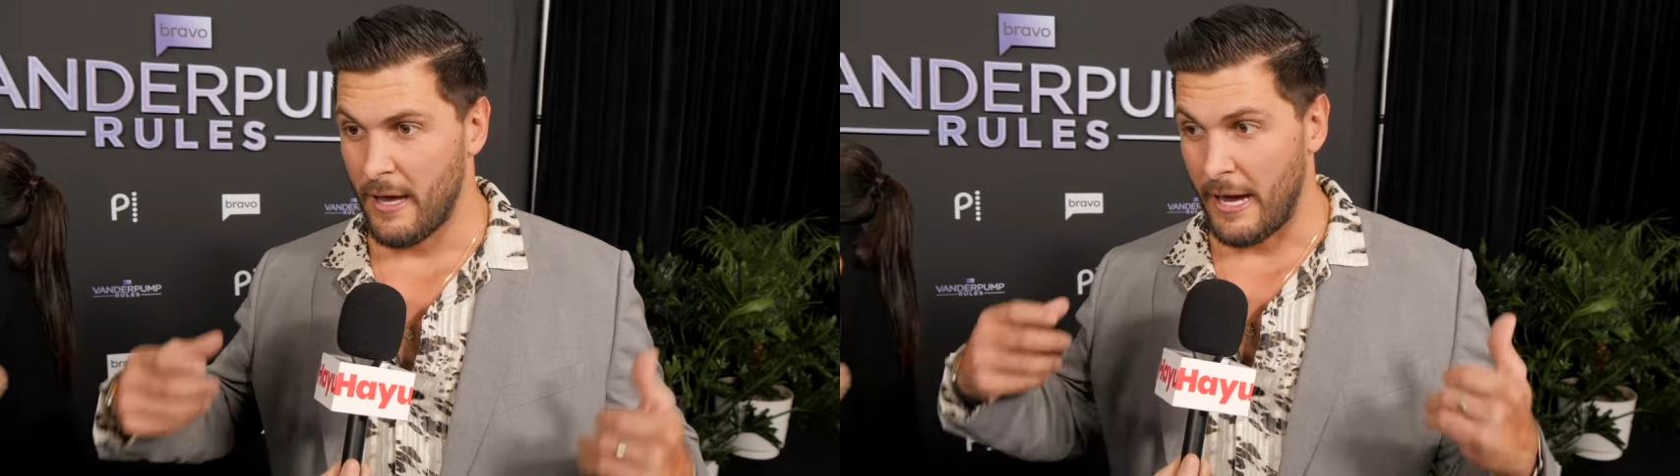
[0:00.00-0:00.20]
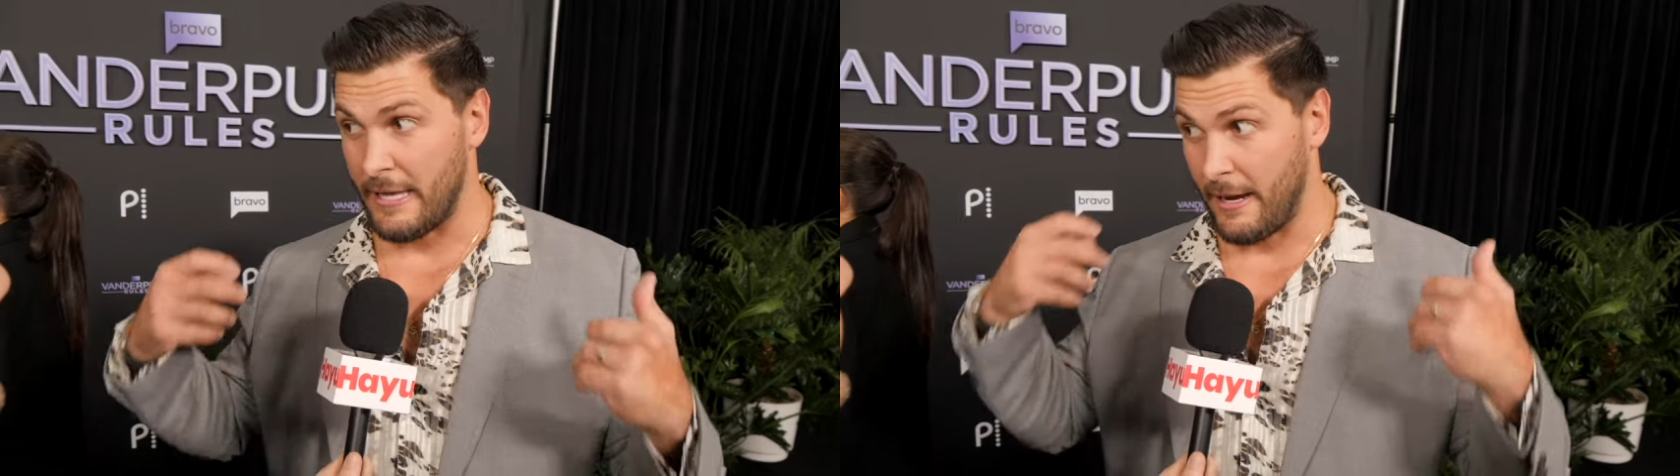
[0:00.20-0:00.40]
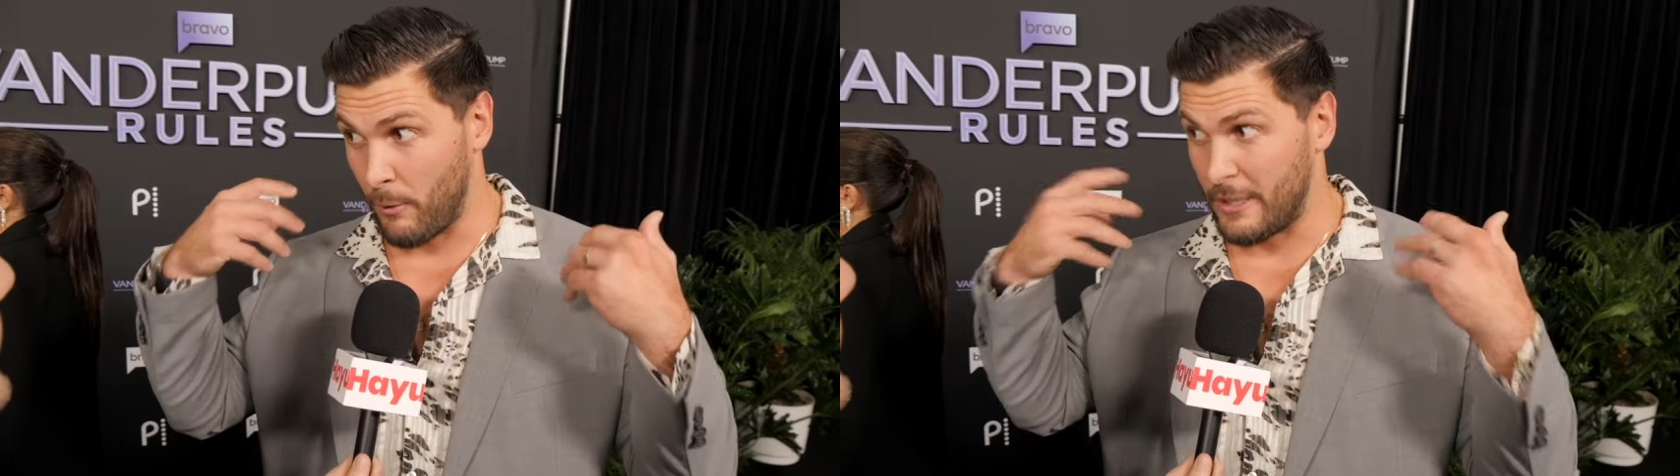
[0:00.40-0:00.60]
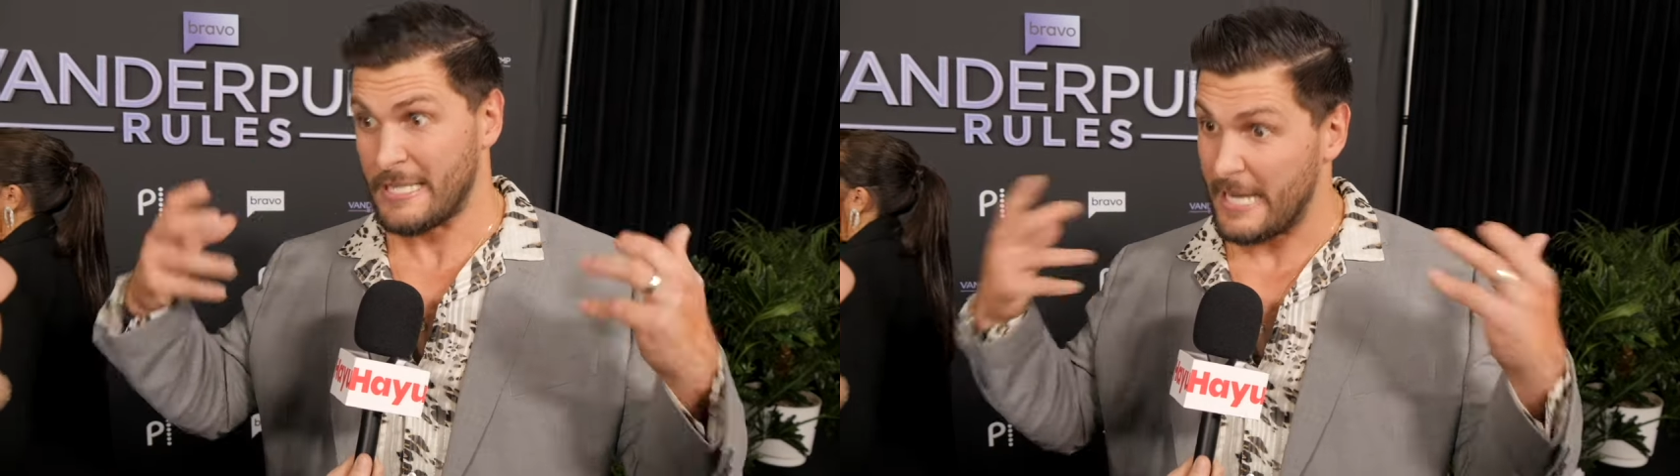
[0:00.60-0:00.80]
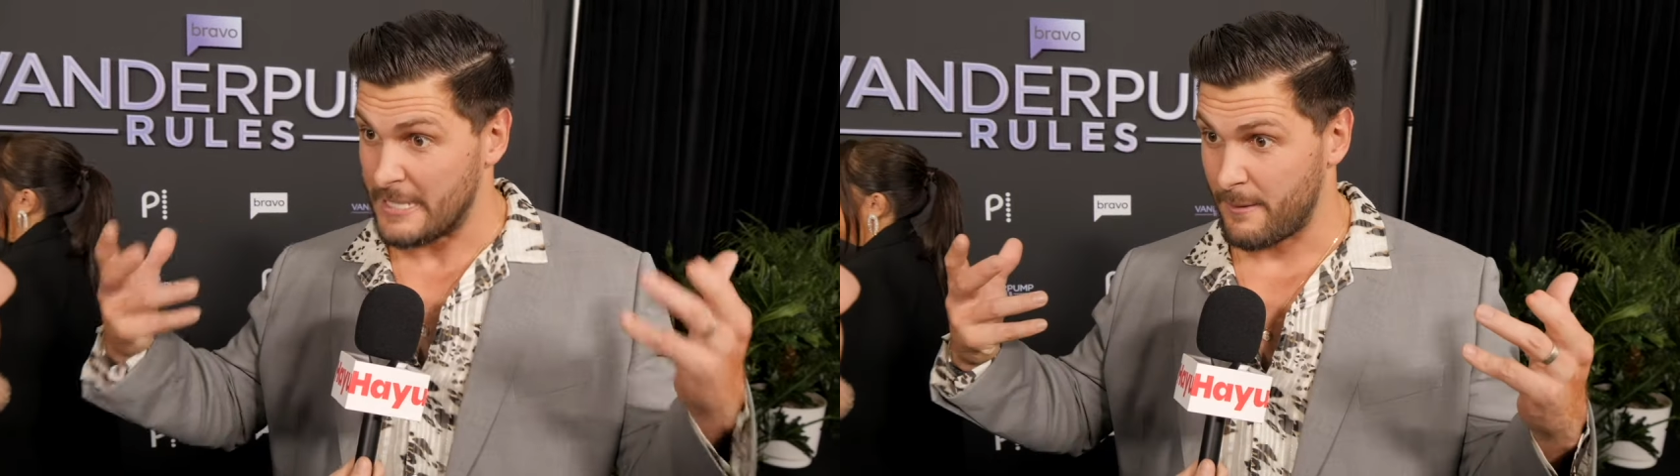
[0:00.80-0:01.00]
and they want to
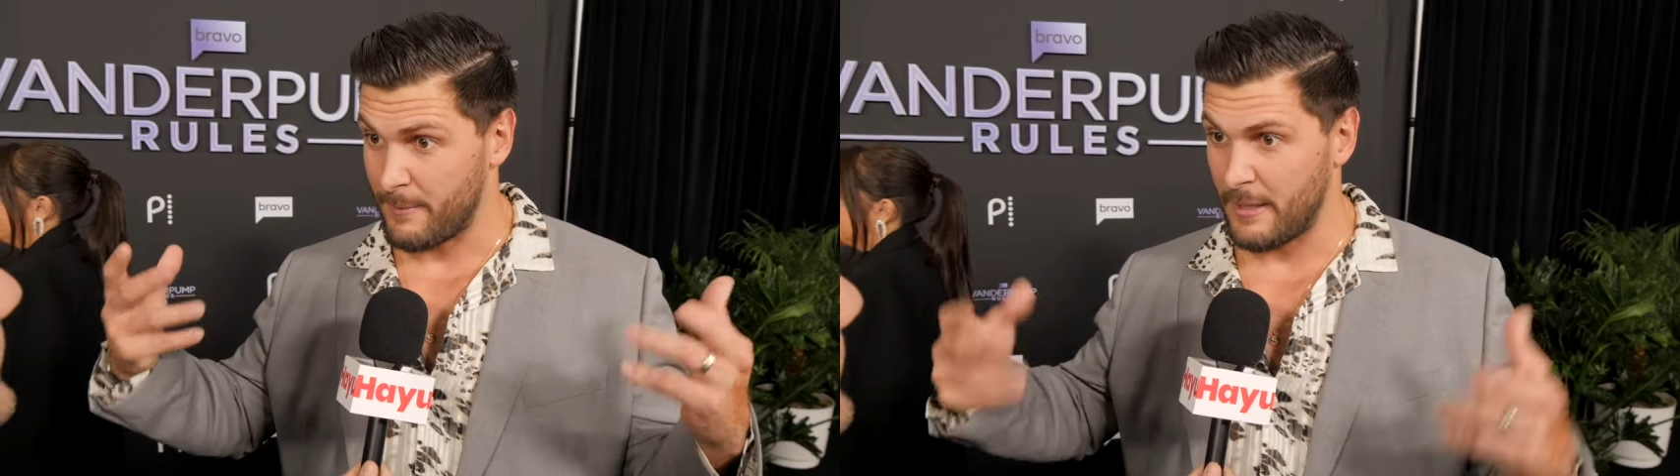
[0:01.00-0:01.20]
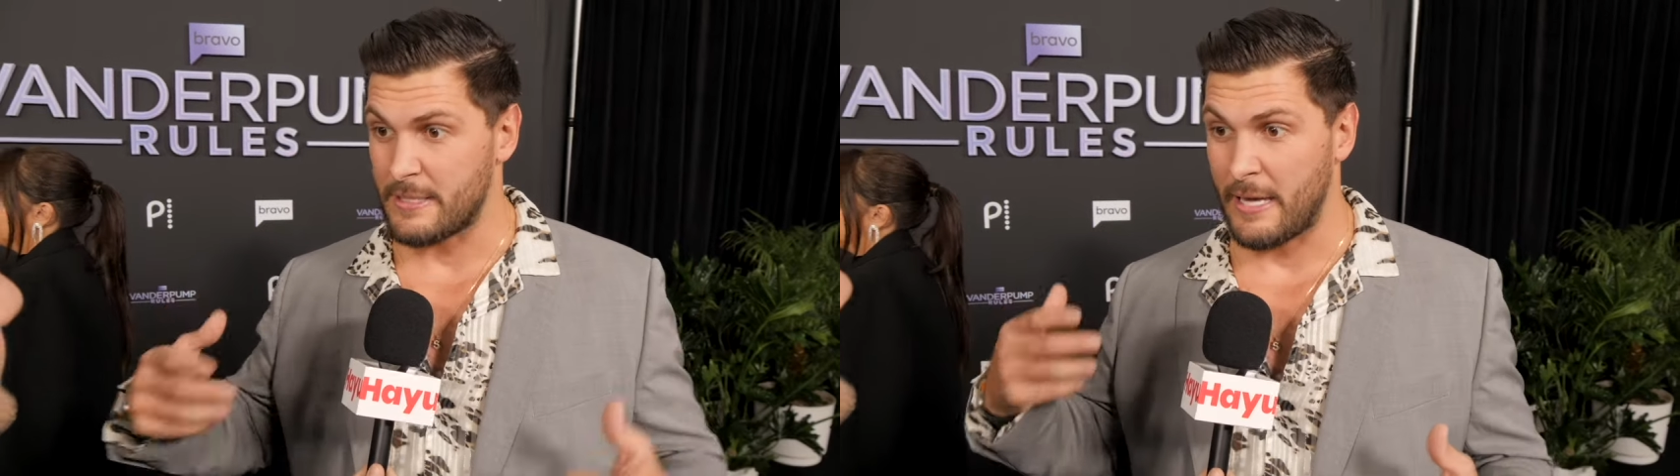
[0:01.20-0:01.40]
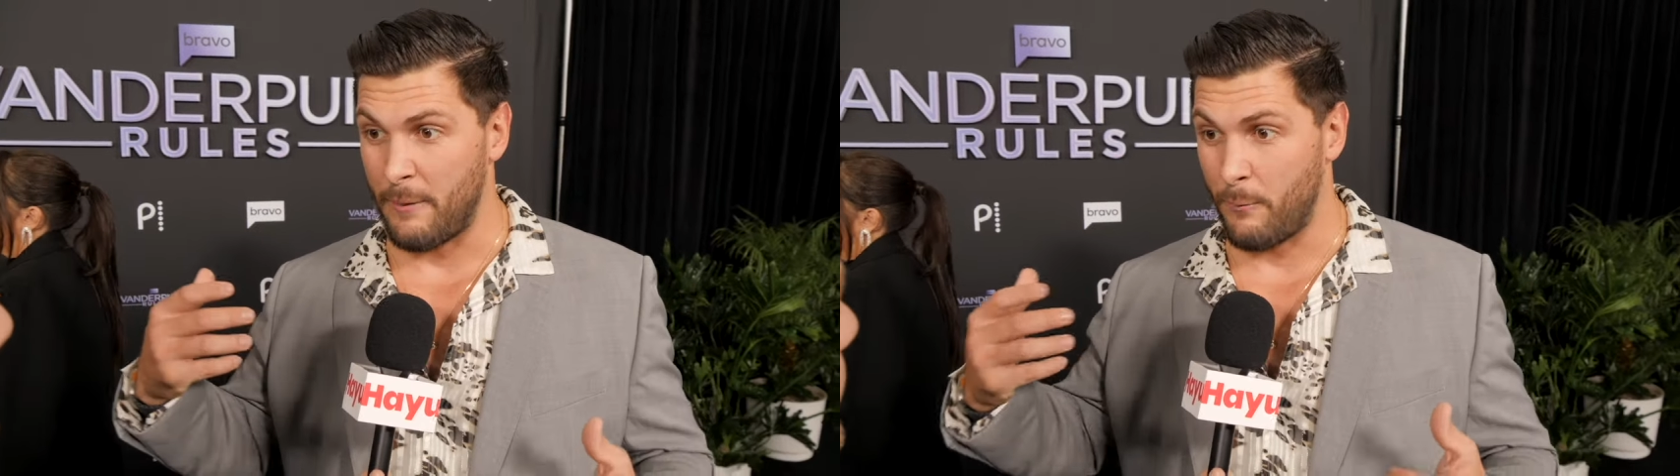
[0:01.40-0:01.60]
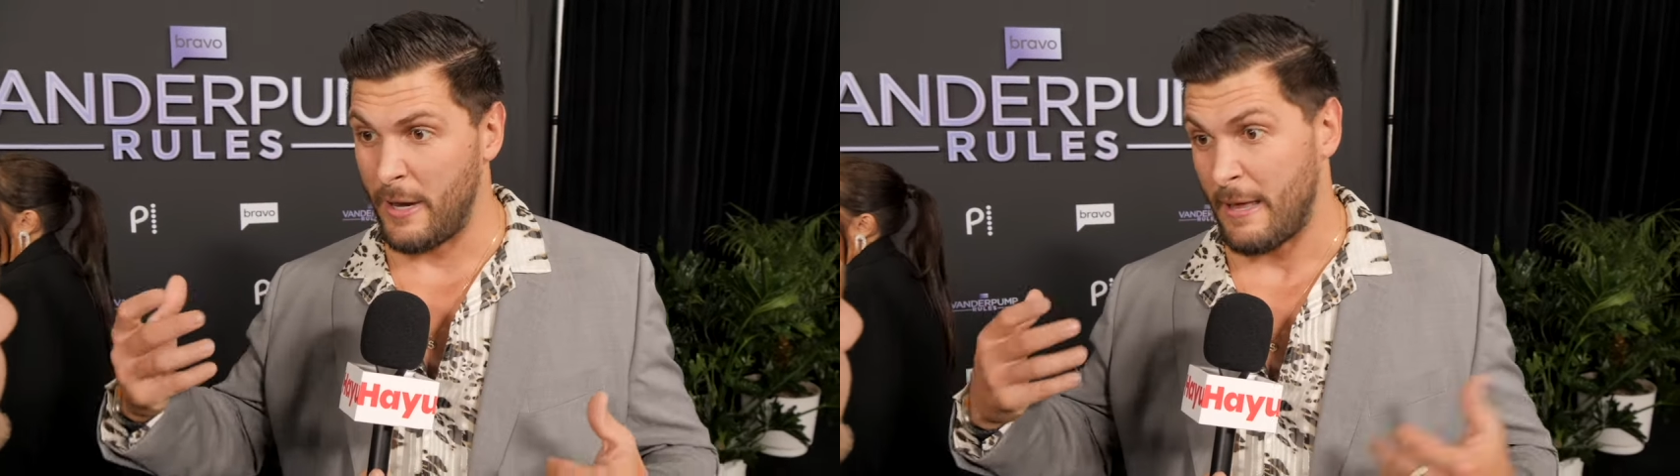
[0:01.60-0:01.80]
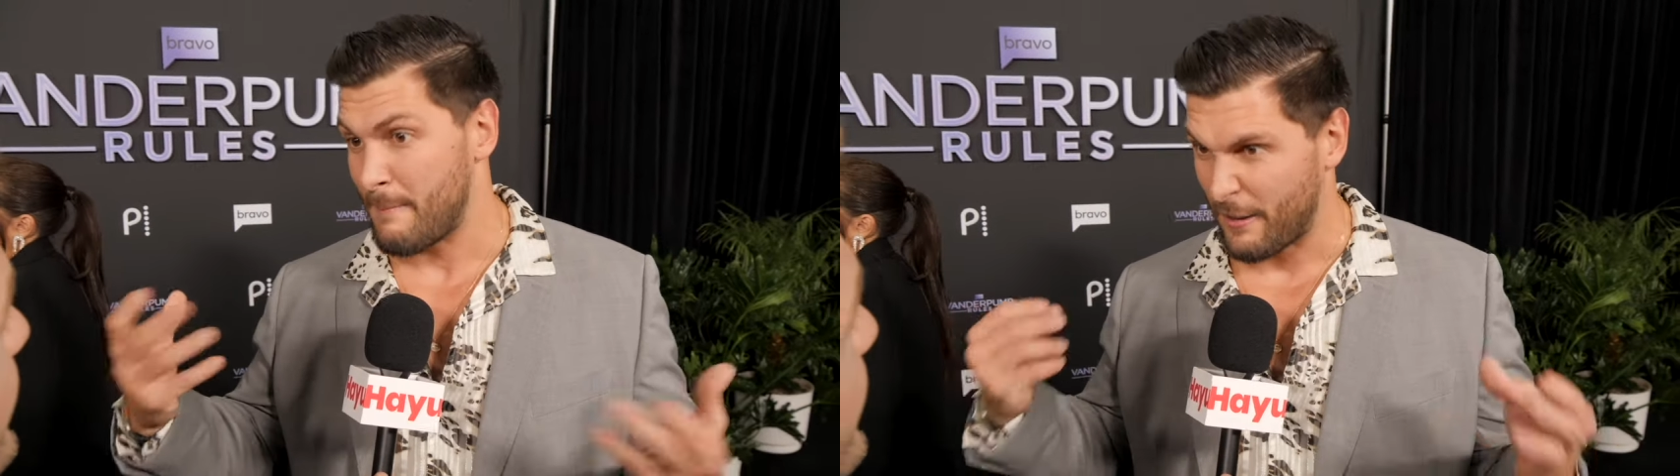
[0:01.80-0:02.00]
say something and
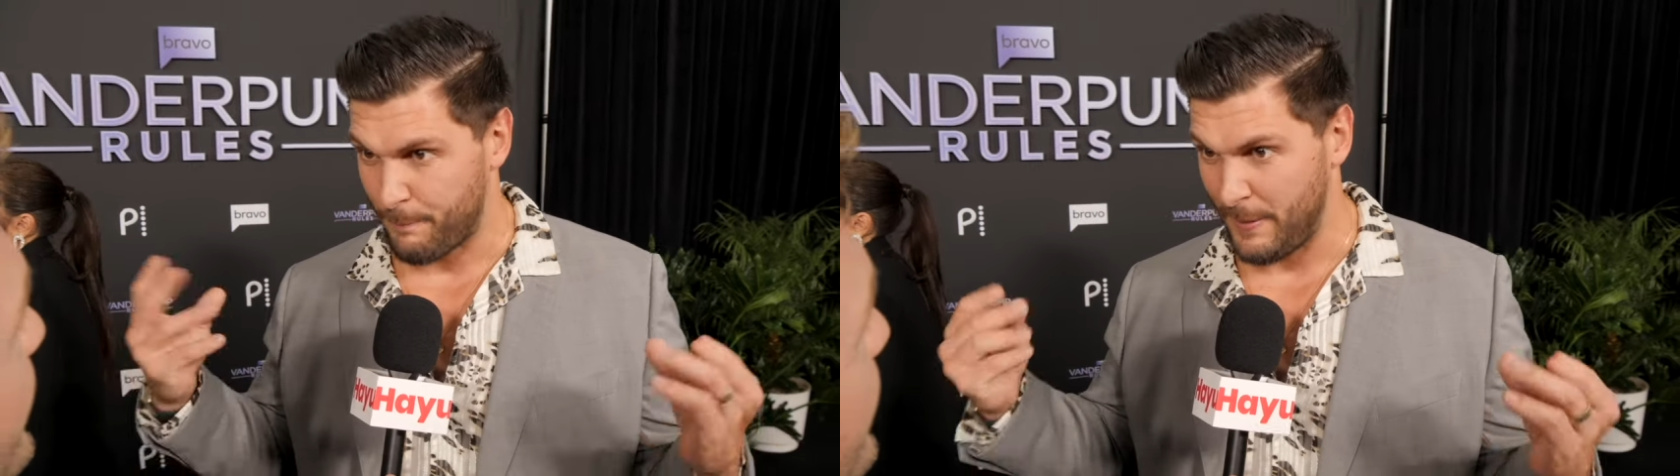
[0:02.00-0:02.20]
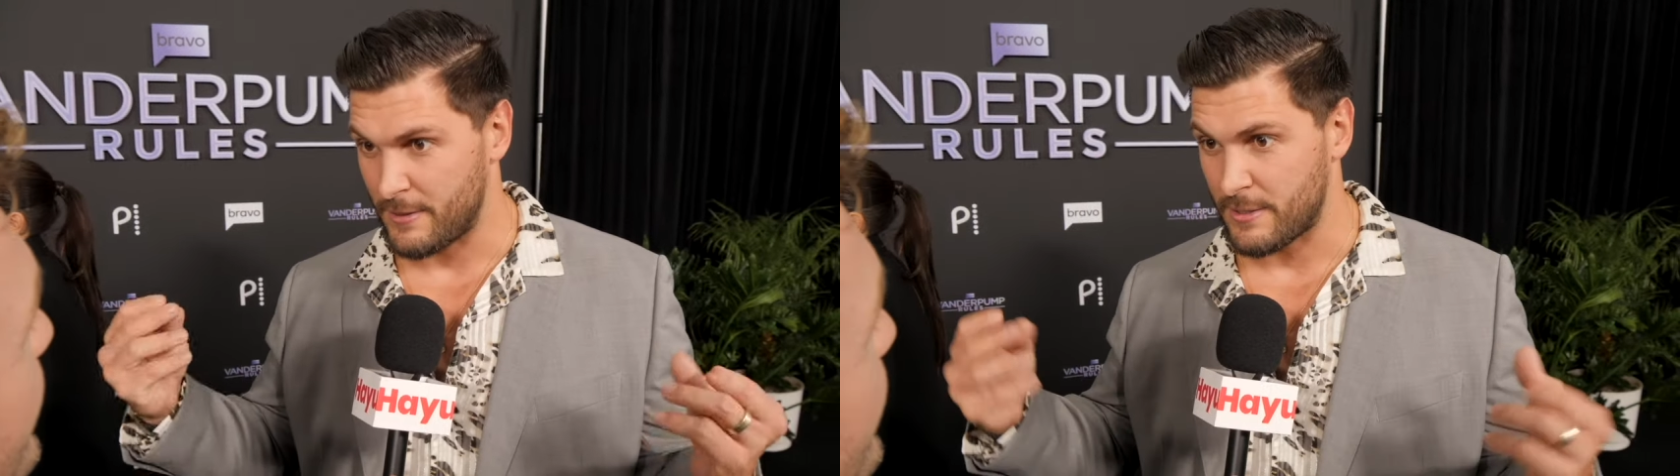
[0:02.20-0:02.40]
we're their mouthpiece.